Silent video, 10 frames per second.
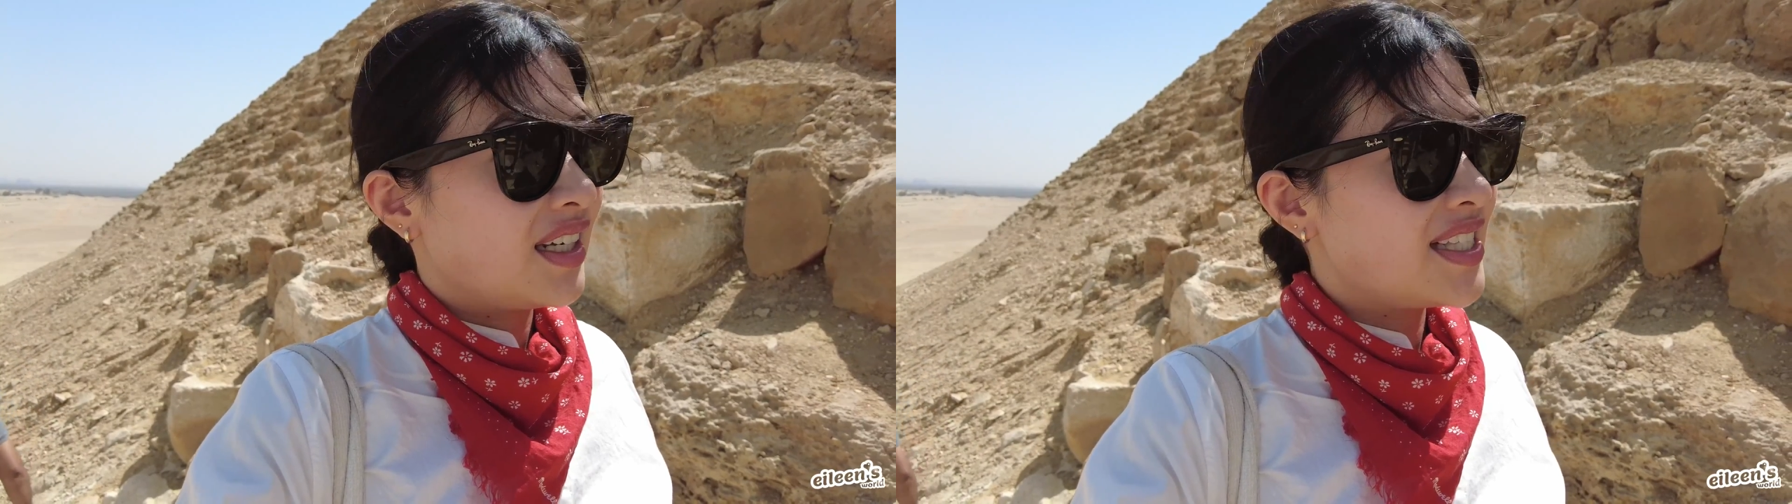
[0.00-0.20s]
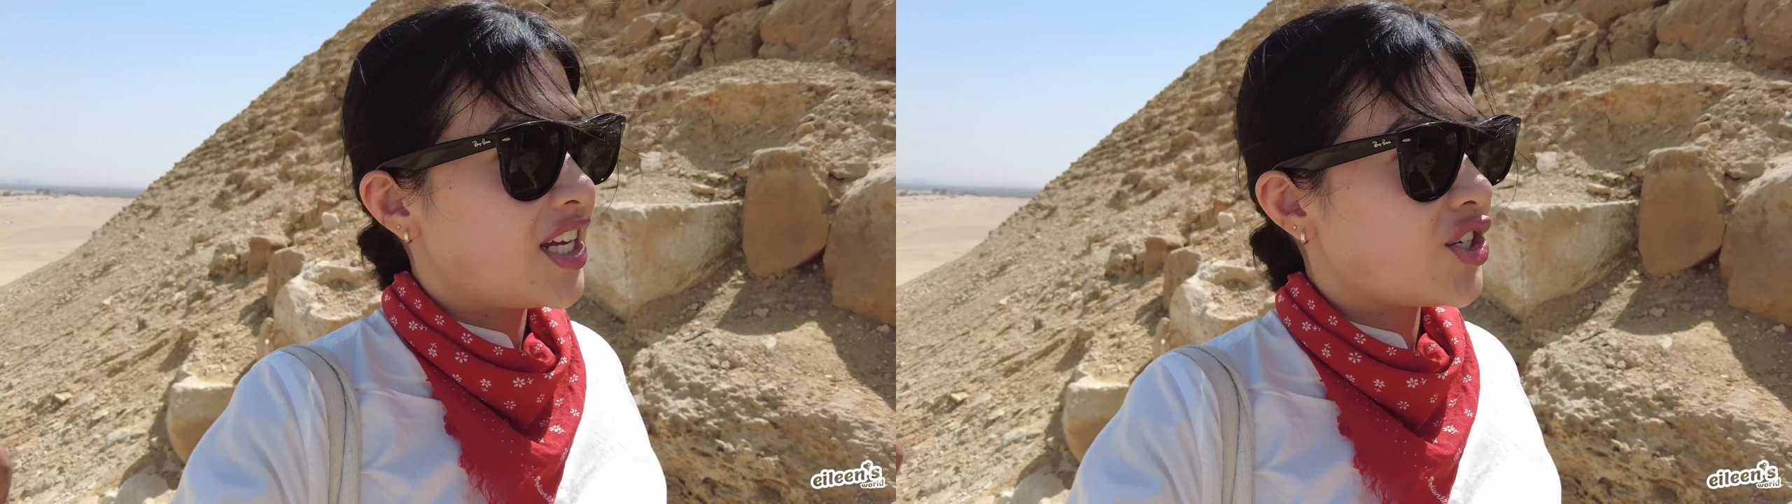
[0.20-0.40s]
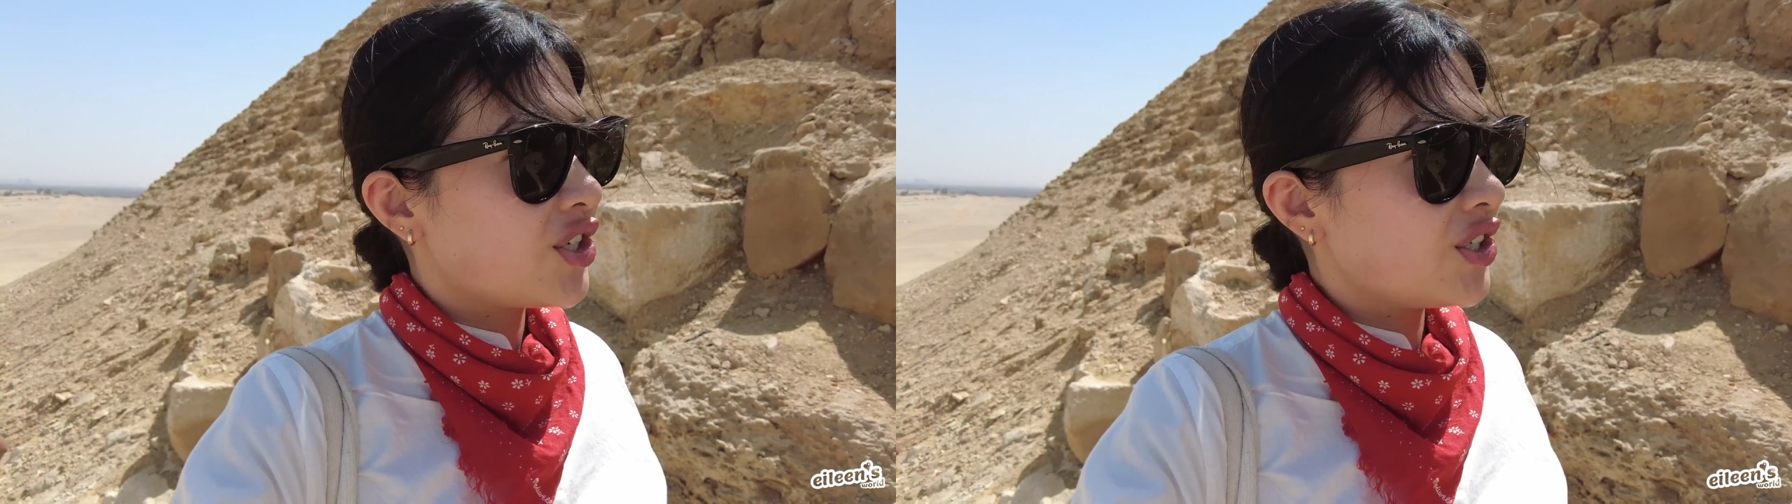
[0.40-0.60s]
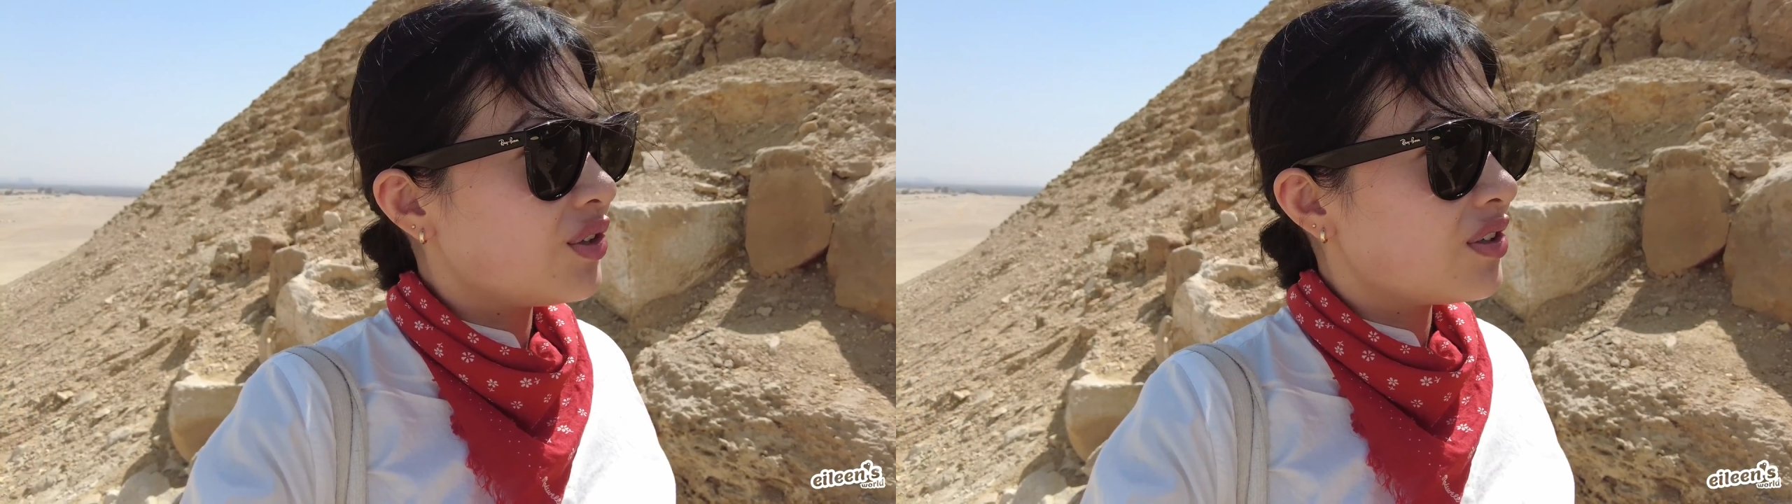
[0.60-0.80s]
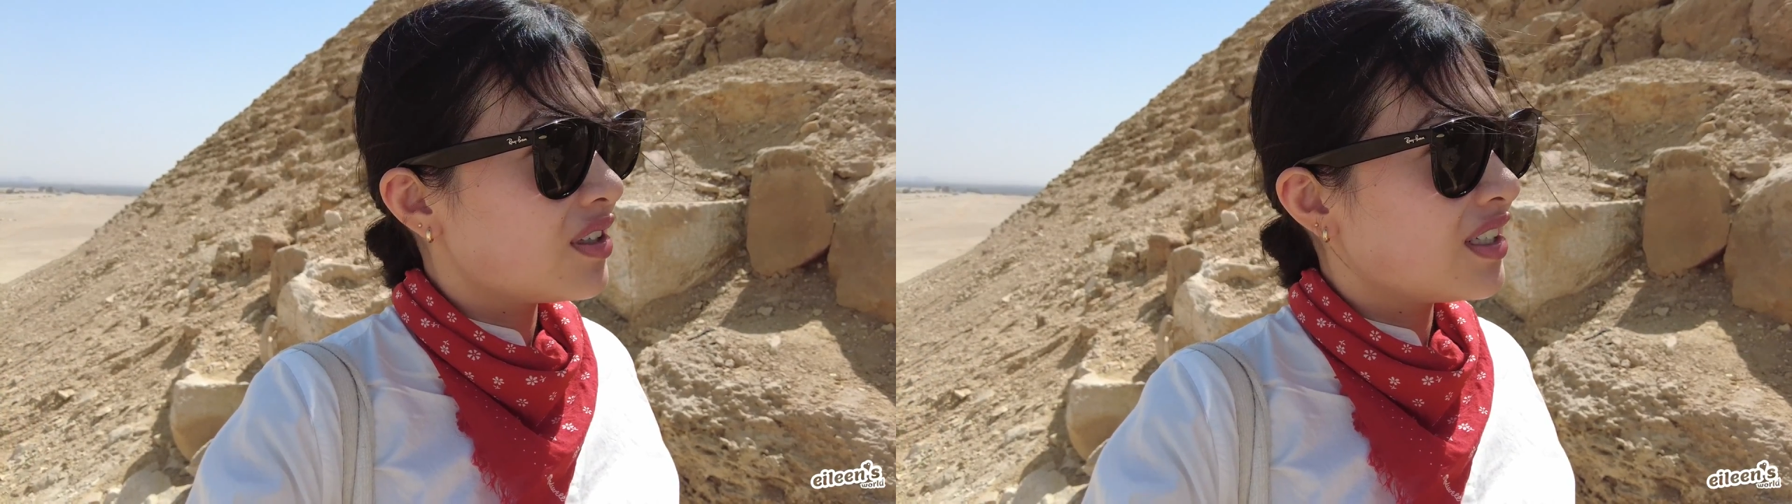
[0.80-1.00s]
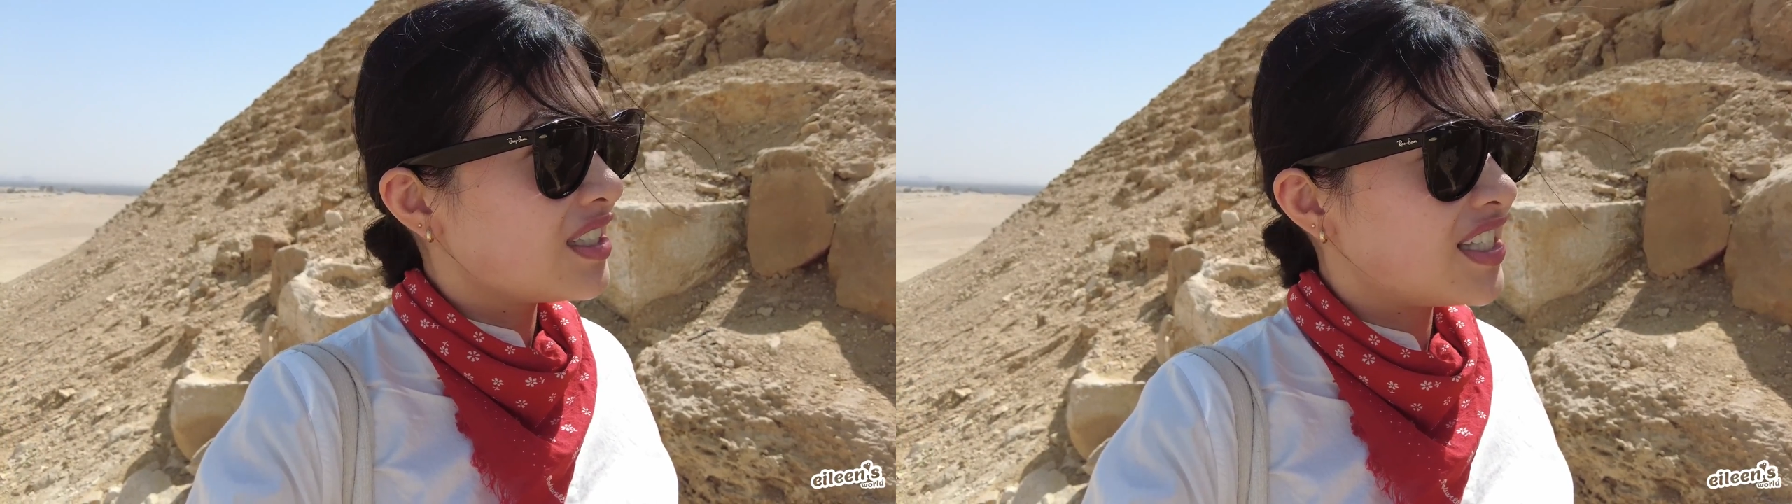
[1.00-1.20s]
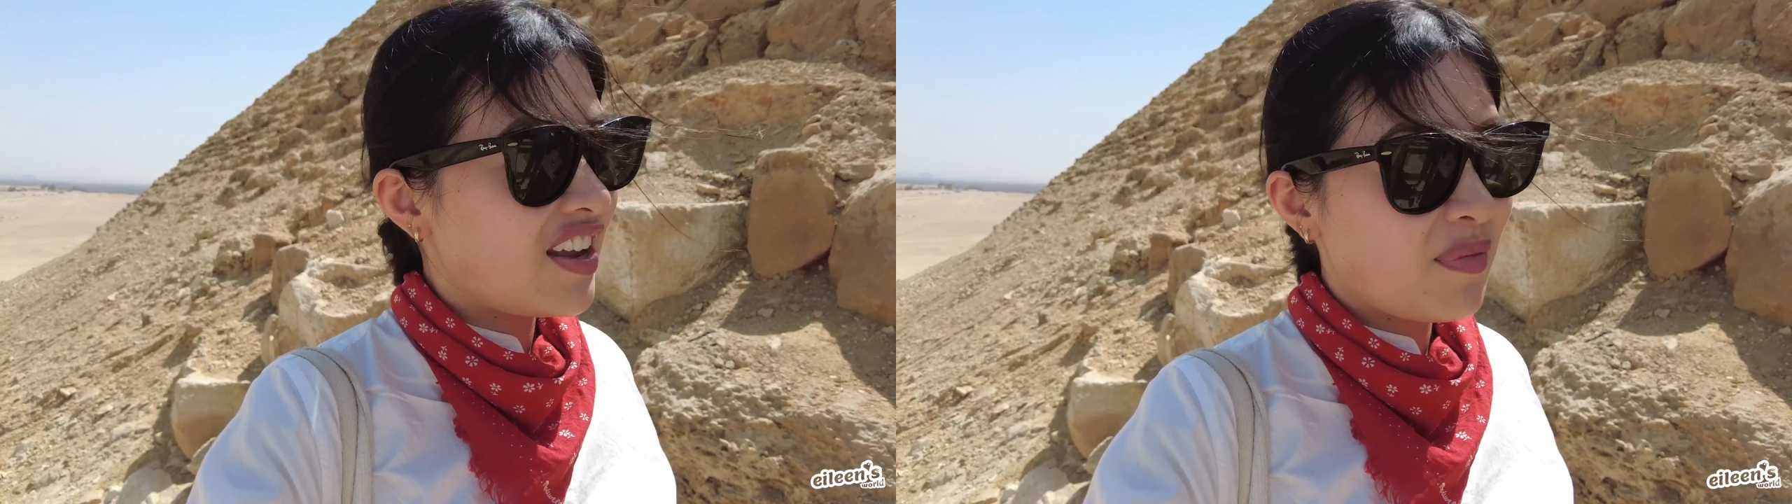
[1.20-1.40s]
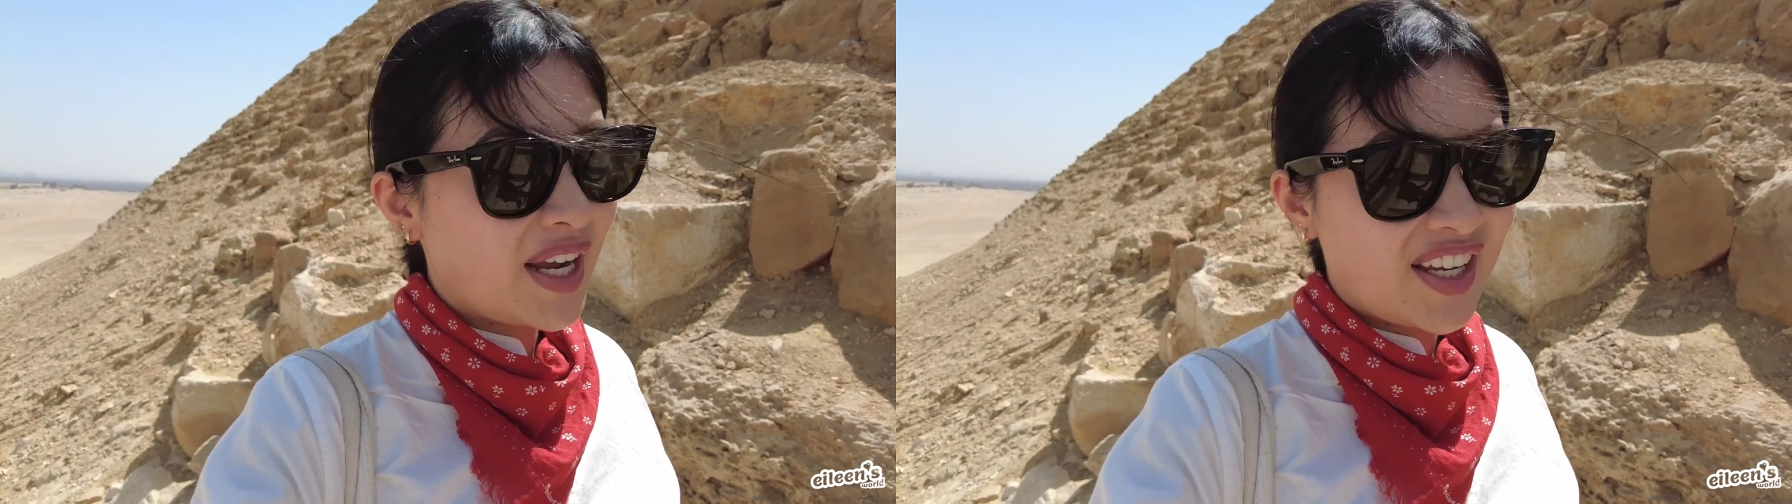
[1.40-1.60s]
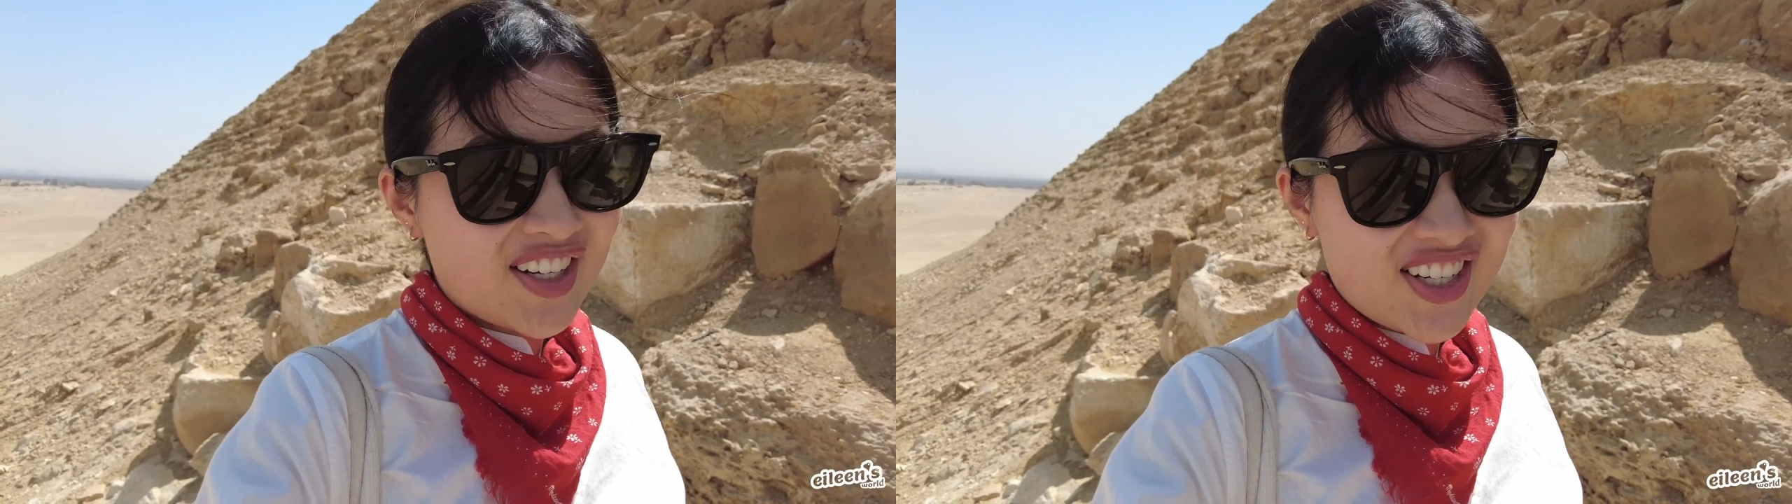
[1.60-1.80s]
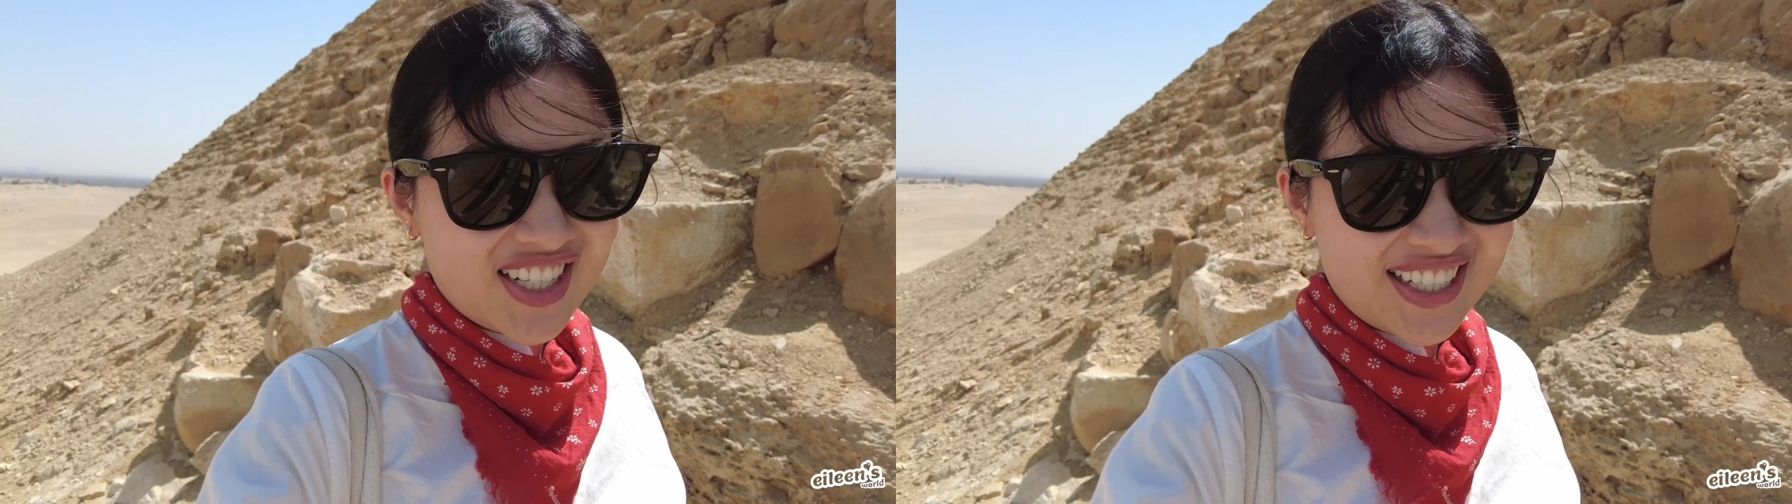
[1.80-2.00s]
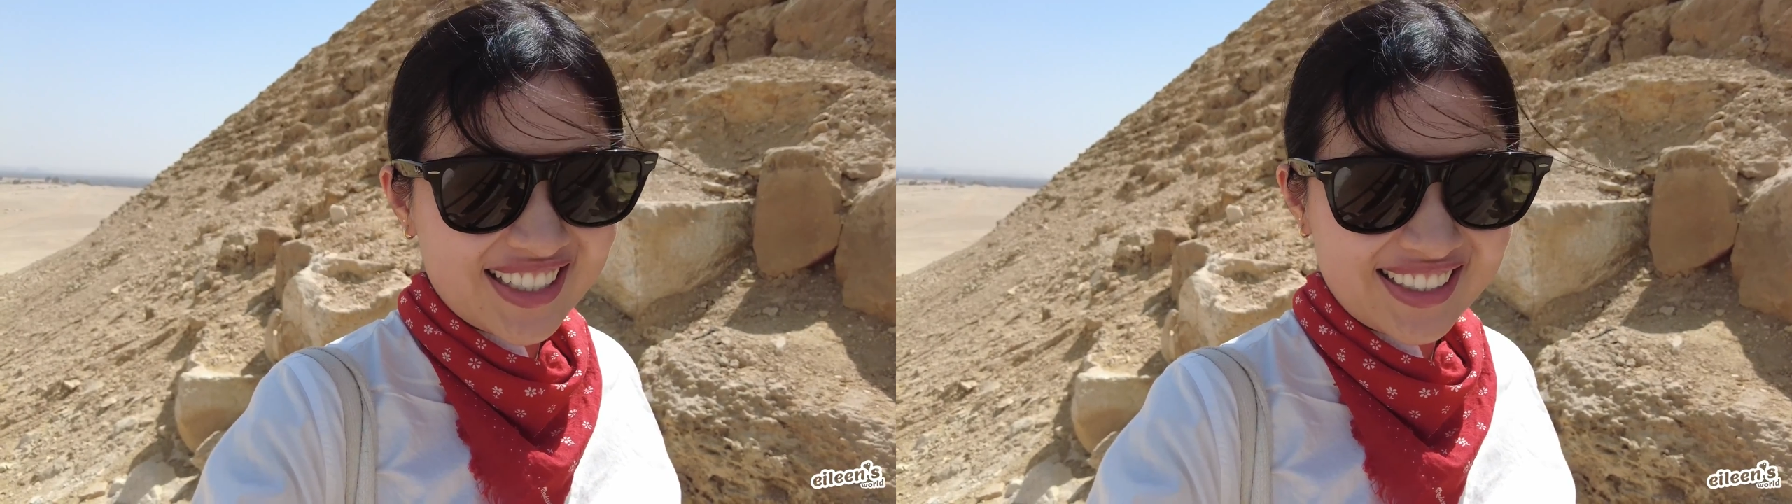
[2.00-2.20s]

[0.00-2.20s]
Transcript: Is that true? Save my energy?